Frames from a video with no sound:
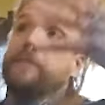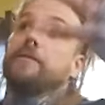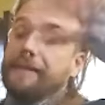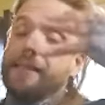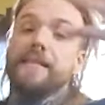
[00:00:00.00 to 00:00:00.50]

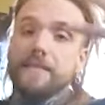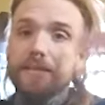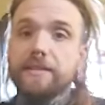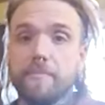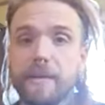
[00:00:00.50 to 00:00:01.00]

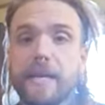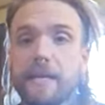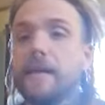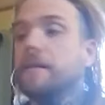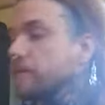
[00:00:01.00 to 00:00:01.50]
is to me
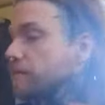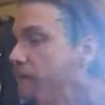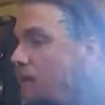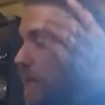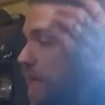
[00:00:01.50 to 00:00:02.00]
like
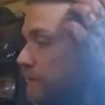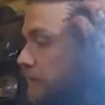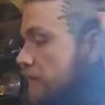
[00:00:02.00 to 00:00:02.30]
can